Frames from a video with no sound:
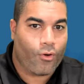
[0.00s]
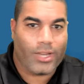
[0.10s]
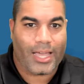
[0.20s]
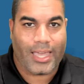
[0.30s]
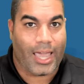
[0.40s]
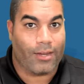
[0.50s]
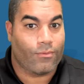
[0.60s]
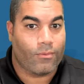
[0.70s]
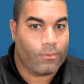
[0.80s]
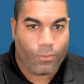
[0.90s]
a decade,
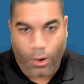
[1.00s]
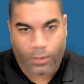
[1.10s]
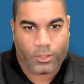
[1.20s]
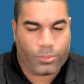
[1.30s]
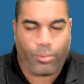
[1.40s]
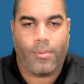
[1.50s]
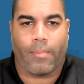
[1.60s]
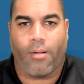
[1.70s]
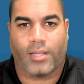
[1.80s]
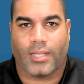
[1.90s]
working on this pre-med
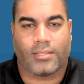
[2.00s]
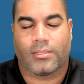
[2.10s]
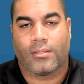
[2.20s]
process,